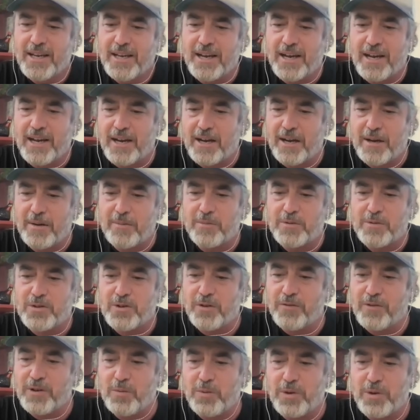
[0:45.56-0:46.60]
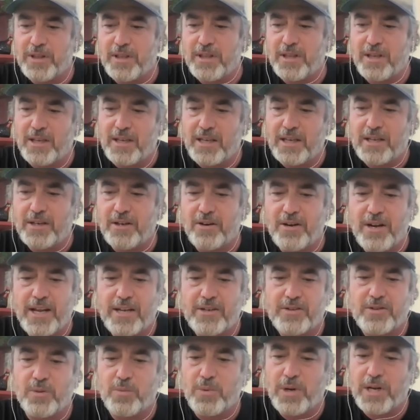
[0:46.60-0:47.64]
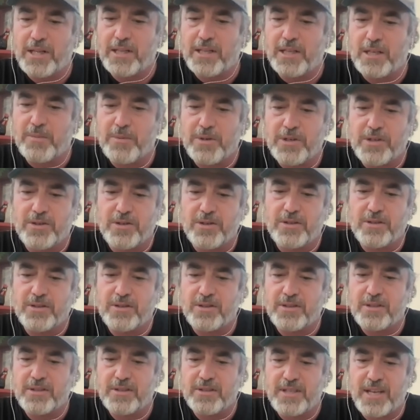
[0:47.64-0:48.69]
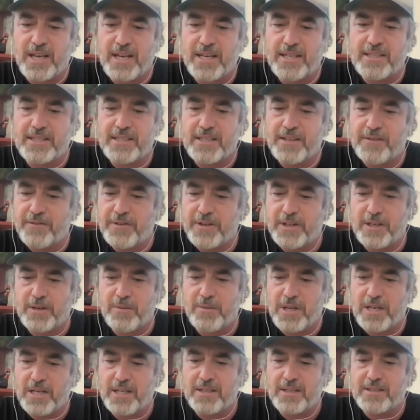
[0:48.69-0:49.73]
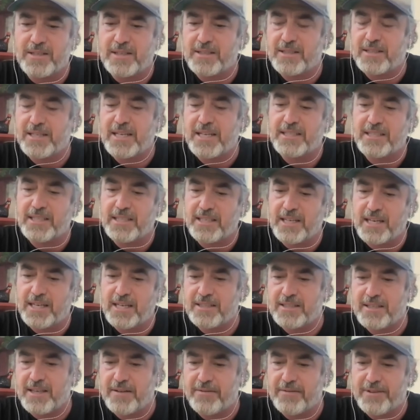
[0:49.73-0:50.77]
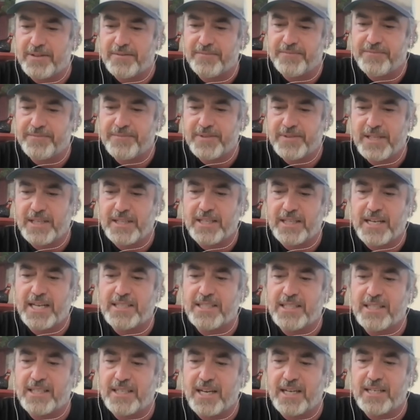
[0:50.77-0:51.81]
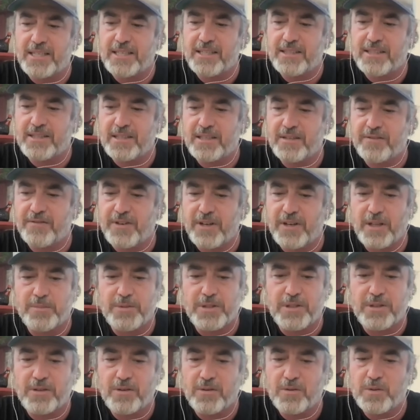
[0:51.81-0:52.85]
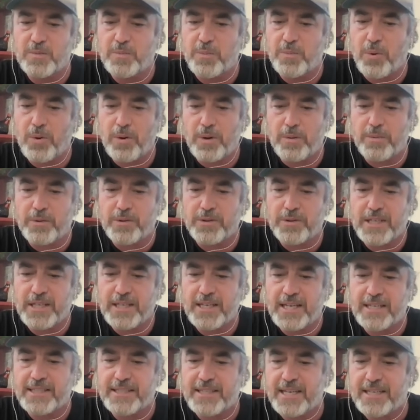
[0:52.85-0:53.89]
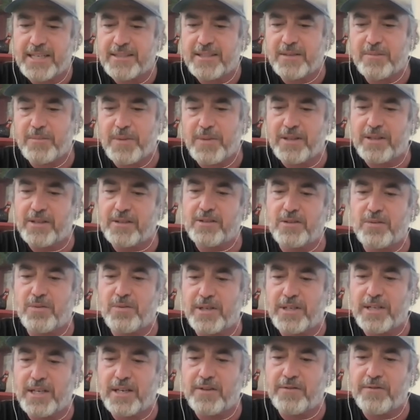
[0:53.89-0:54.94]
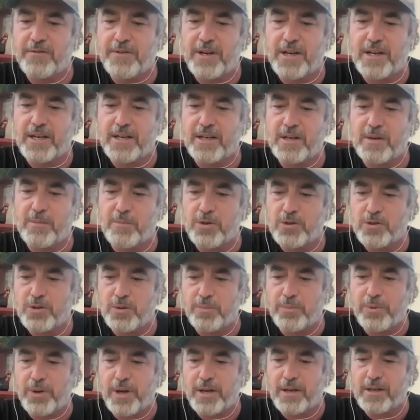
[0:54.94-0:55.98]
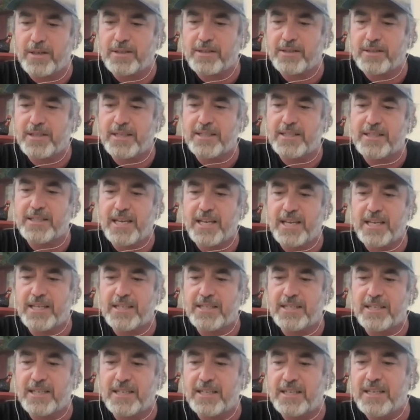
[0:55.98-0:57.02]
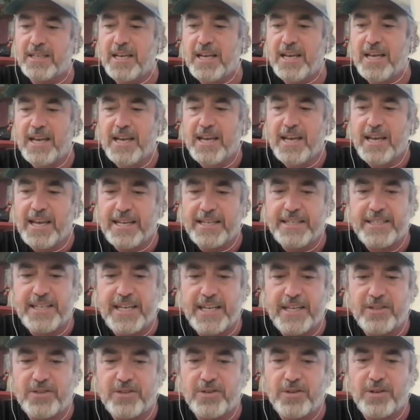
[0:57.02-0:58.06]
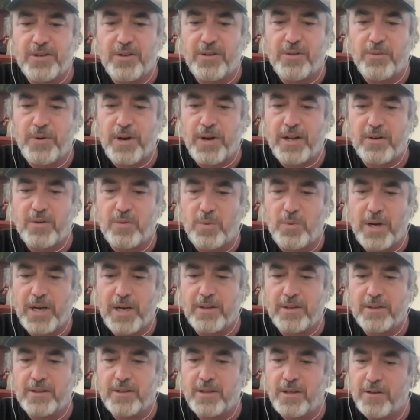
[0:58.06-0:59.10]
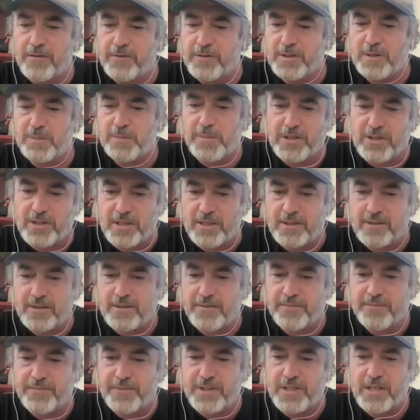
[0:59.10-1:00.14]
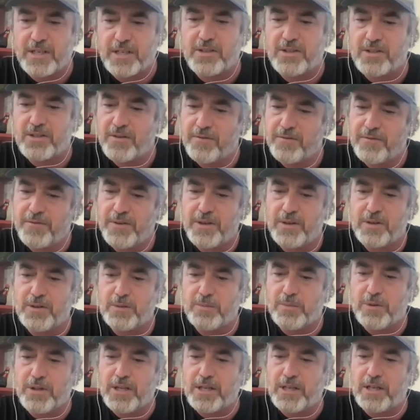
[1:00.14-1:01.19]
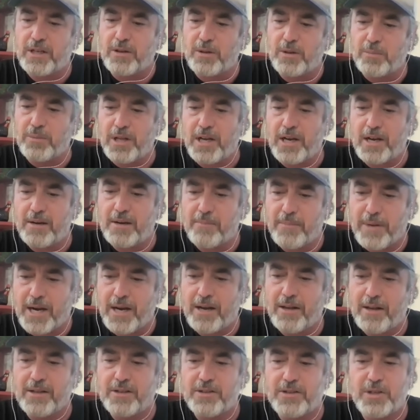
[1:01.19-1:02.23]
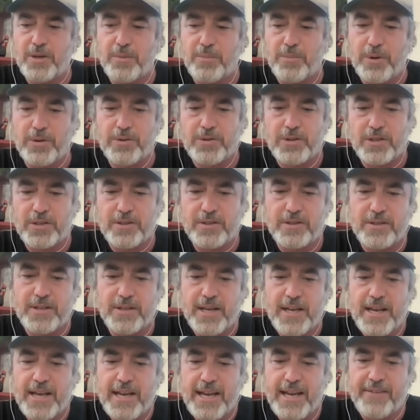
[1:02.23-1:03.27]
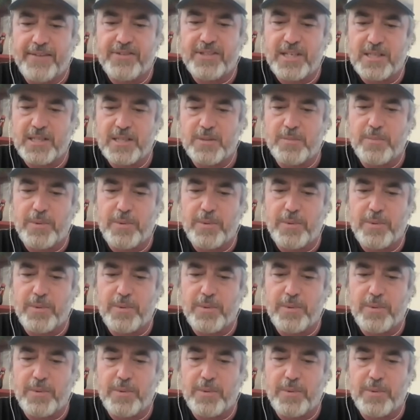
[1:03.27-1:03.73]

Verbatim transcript: um, serving with the International Whaling Commission's Scientific Committee since 1997. In the 1990s, he developed and used portable DNA testing methods to identify commercial products containing endangered and threatened whale and dolphin species. Such field molecular bi biology approaches have since